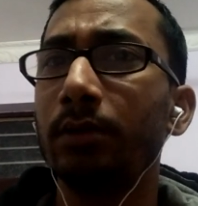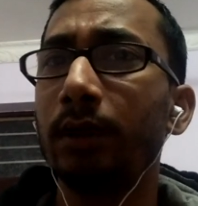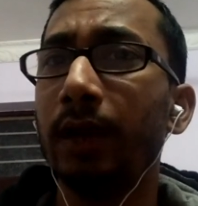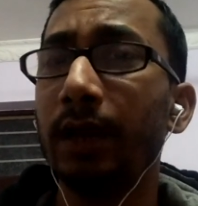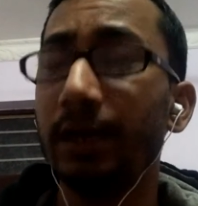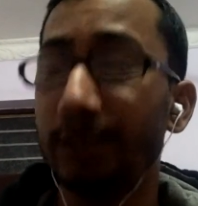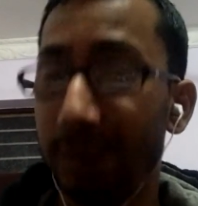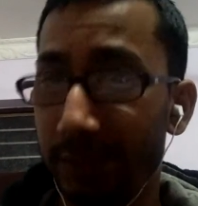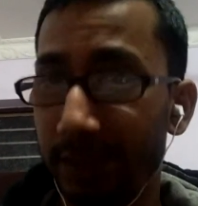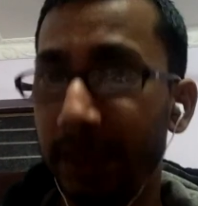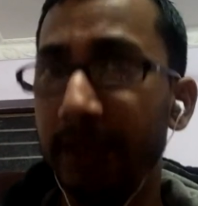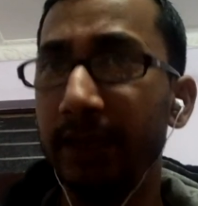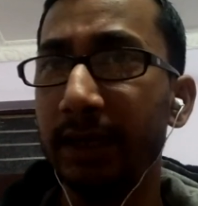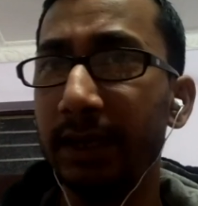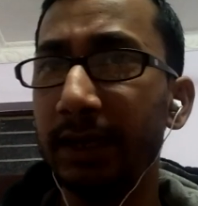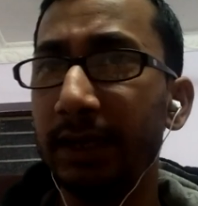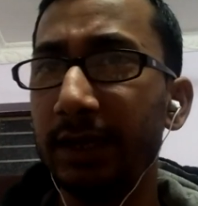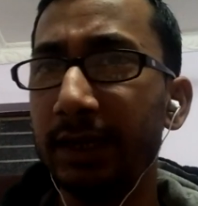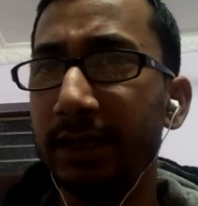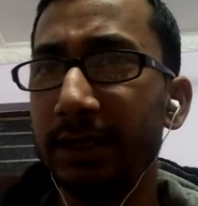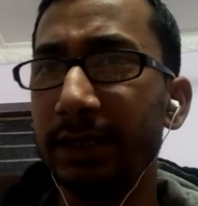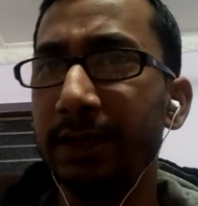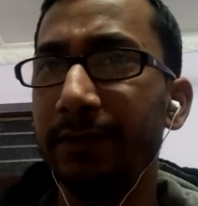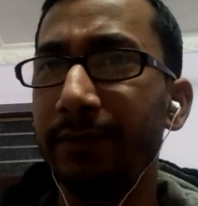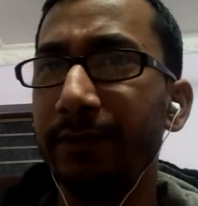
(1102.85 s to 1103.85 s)
It's a
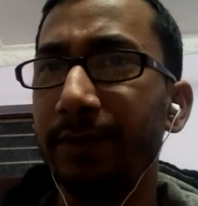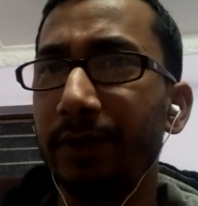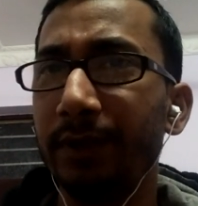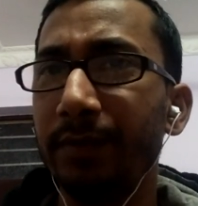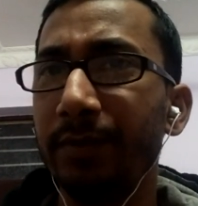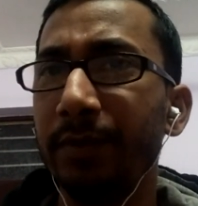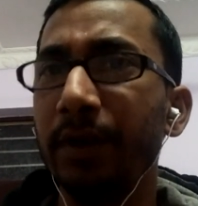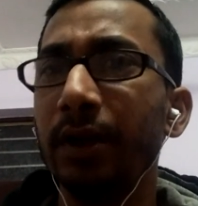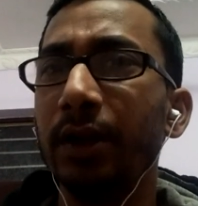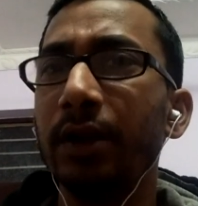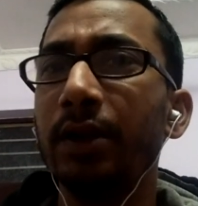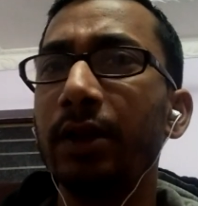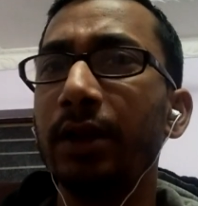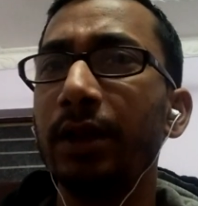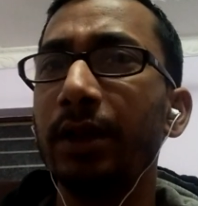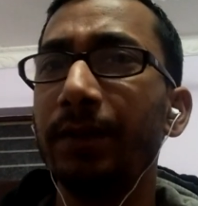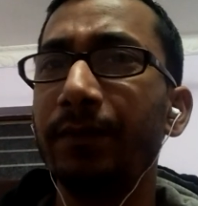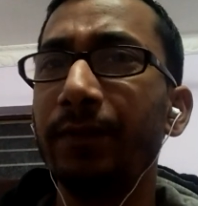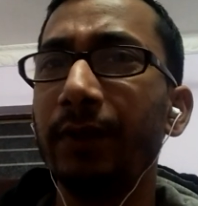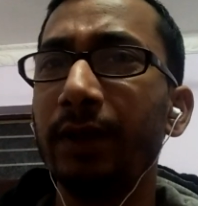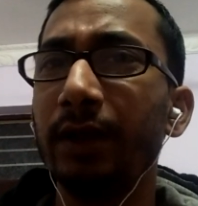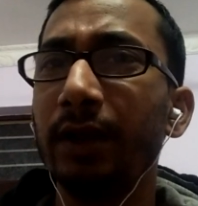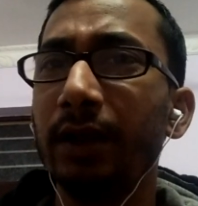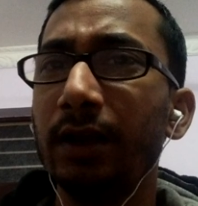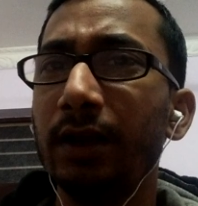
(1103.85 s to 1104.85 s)

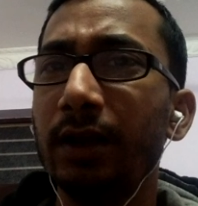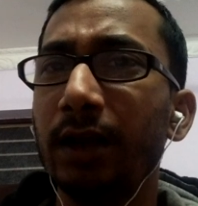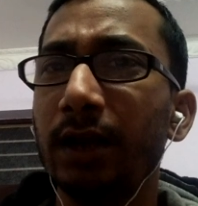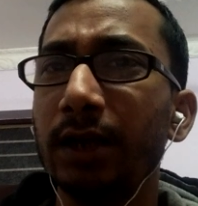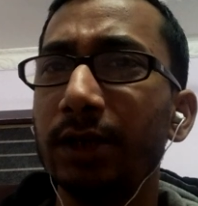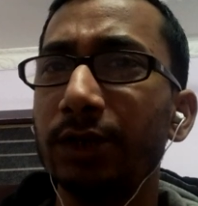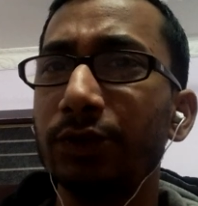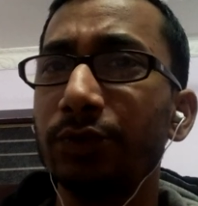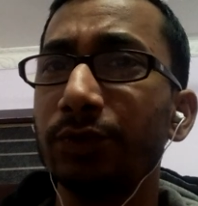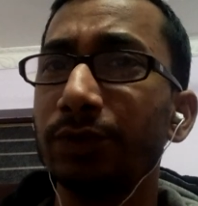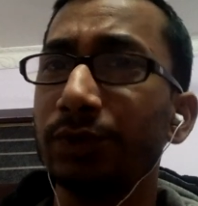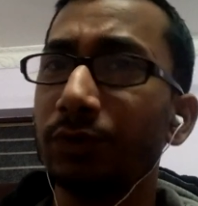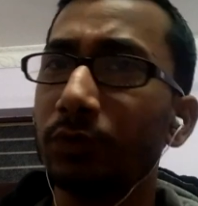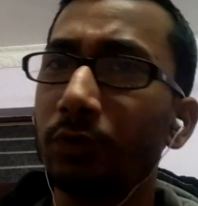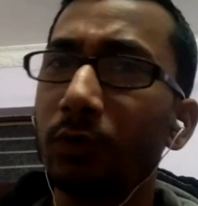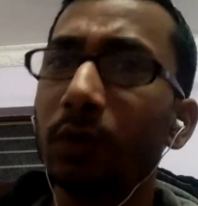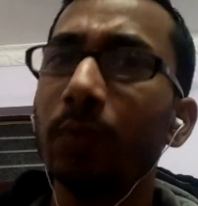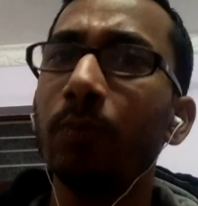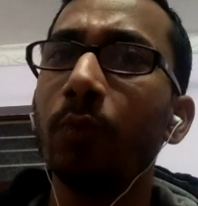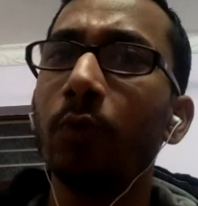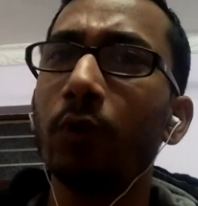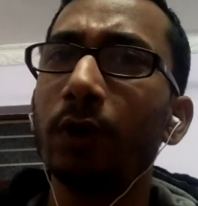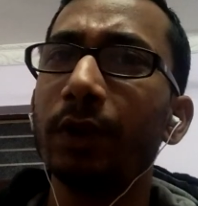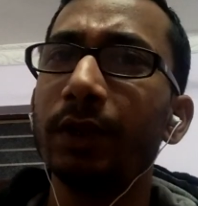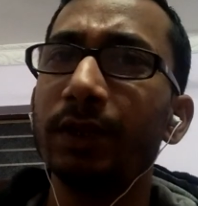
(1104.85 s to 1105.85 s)
difficult task to score
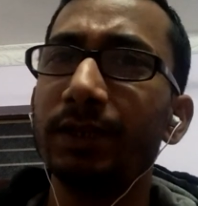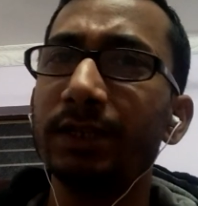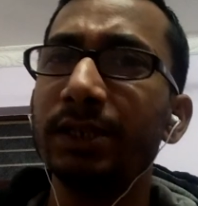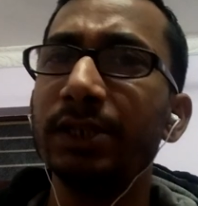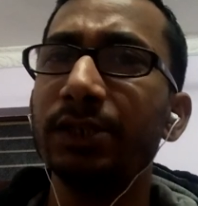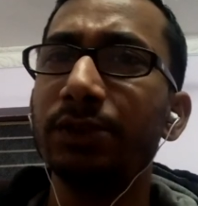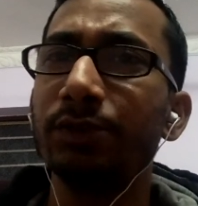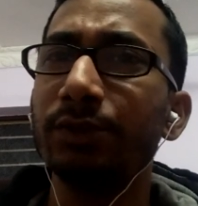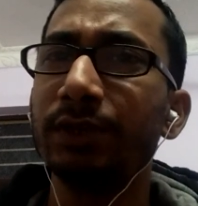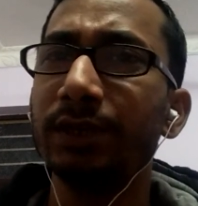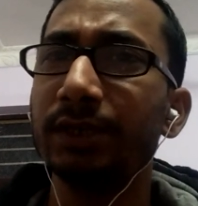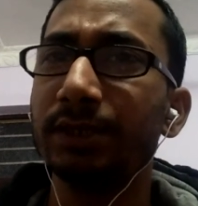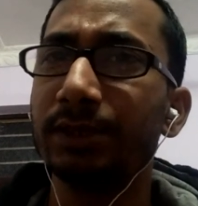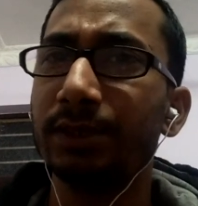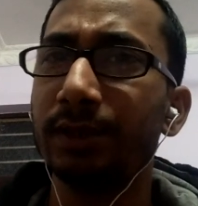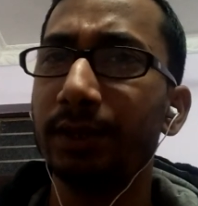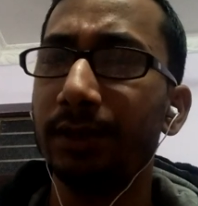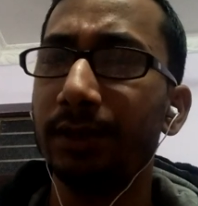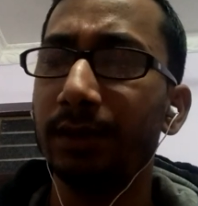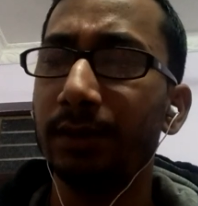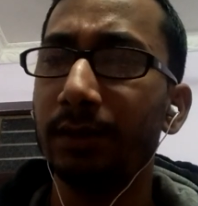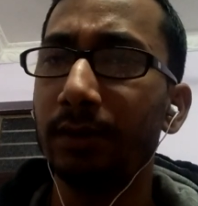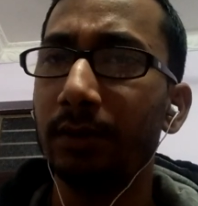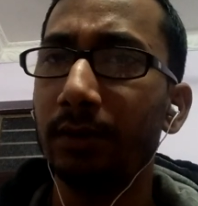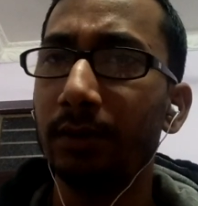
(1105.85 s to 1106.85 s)
more in GS2,
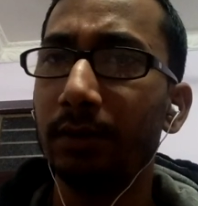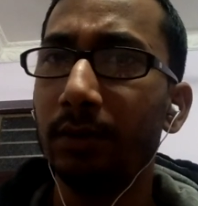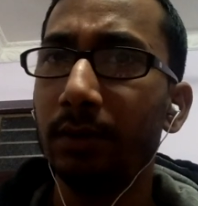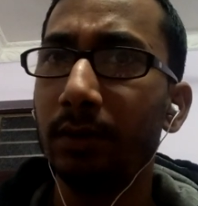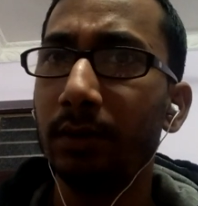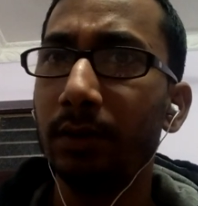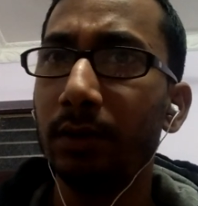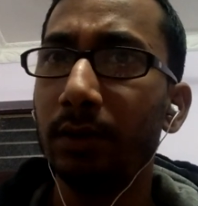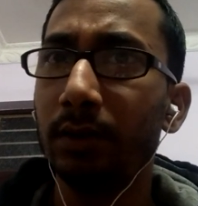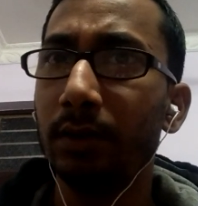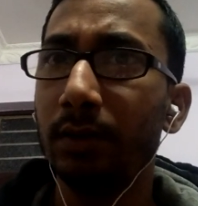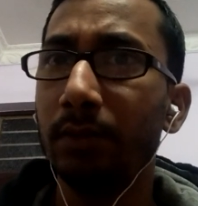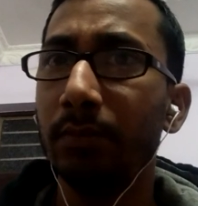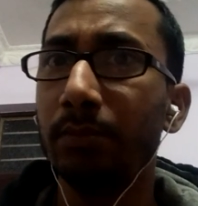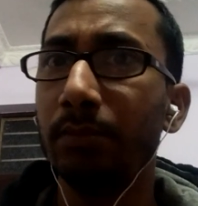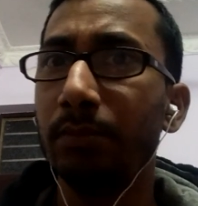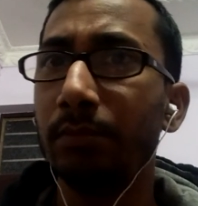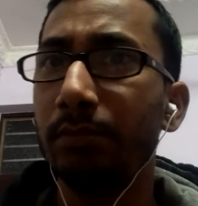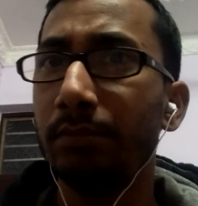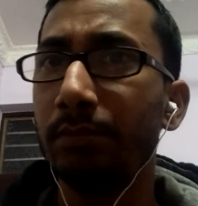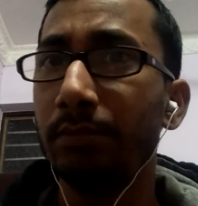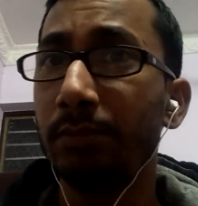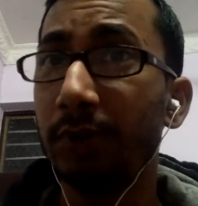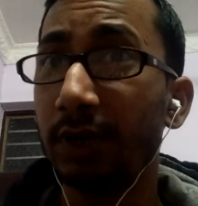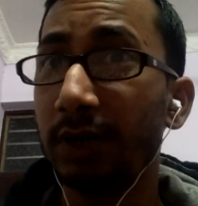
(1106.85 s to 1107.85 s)
GS3.
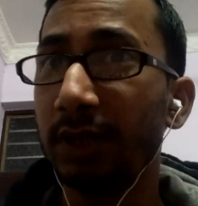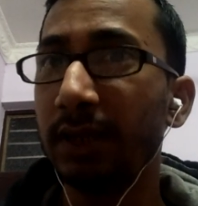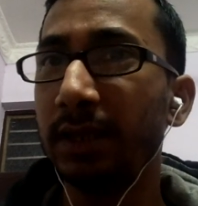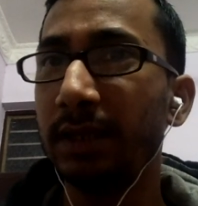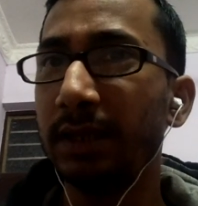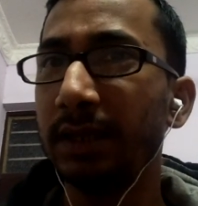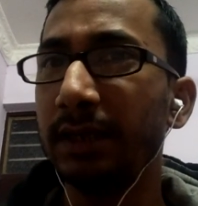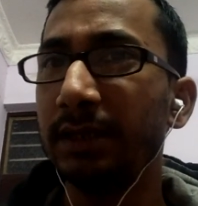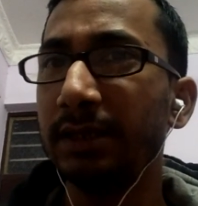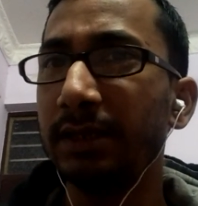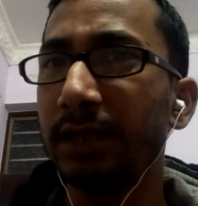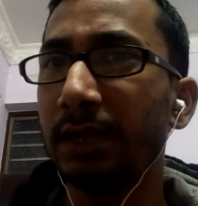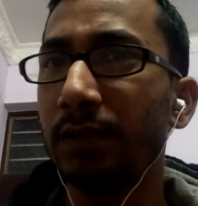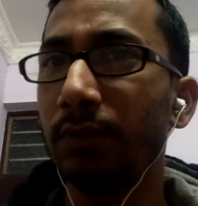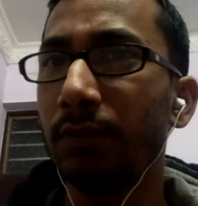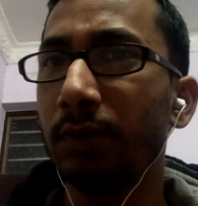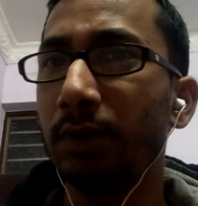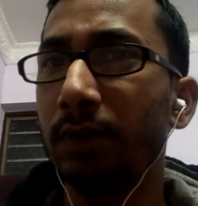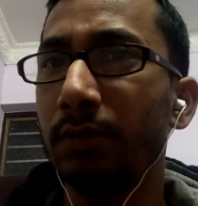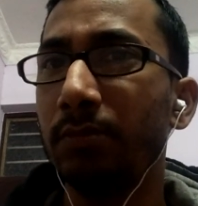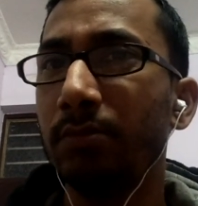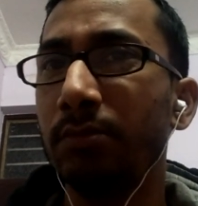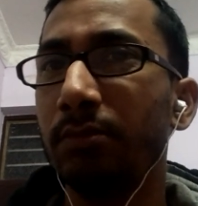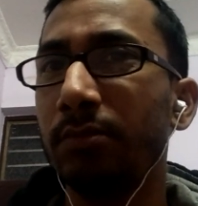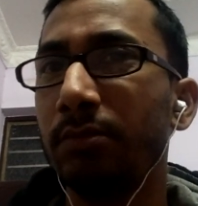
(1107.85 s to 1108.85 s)
But the thing is that
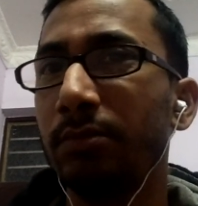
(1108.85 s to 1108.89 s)
what?